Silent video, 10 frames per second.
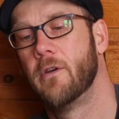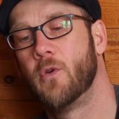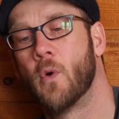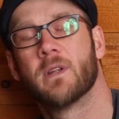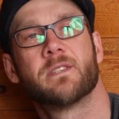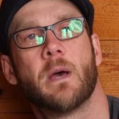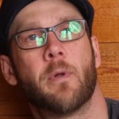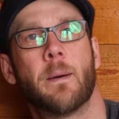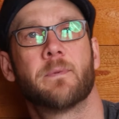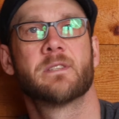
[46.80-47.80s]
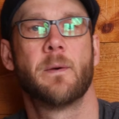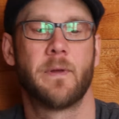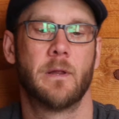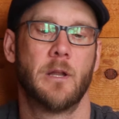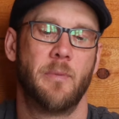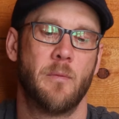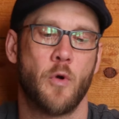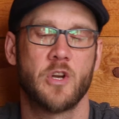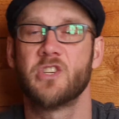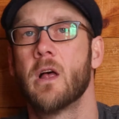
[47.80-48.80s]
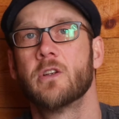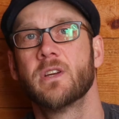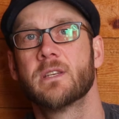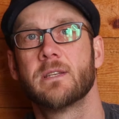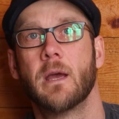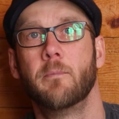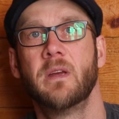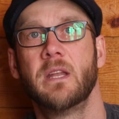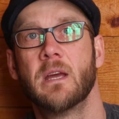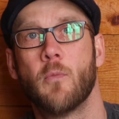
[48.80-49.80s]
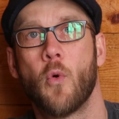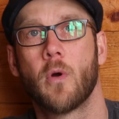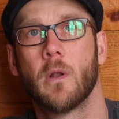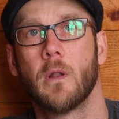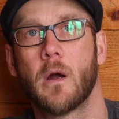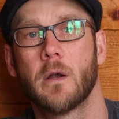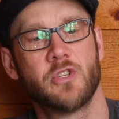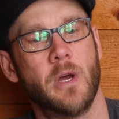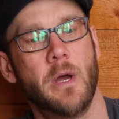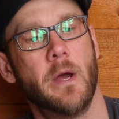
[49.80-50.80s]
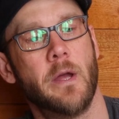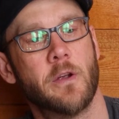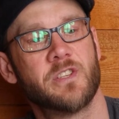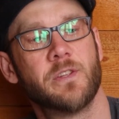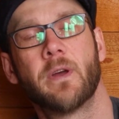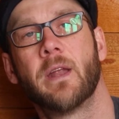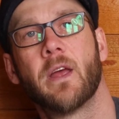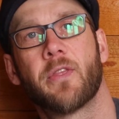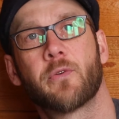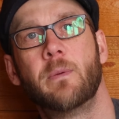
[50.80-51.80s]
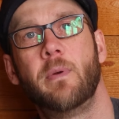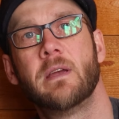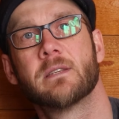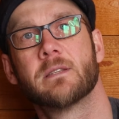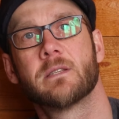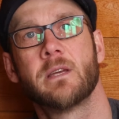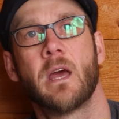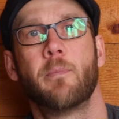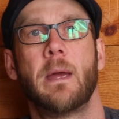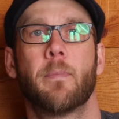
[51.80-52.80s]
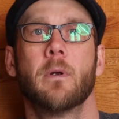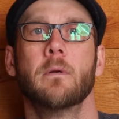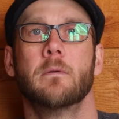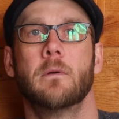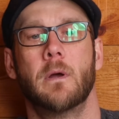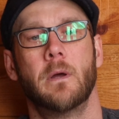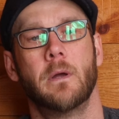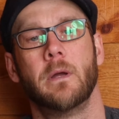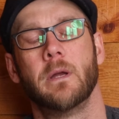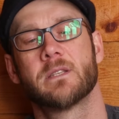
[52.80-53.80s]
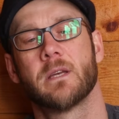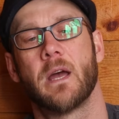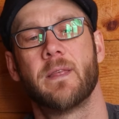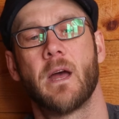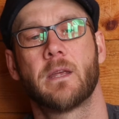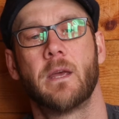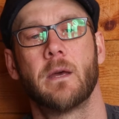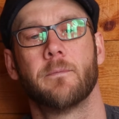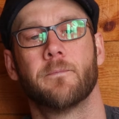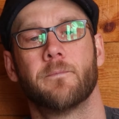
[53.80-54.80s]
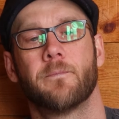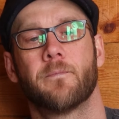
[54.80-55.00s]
If you want to step it up to something a little bit more challenging, say a medium or a large, you're still going to get three pieces of sandpaper inside that kit.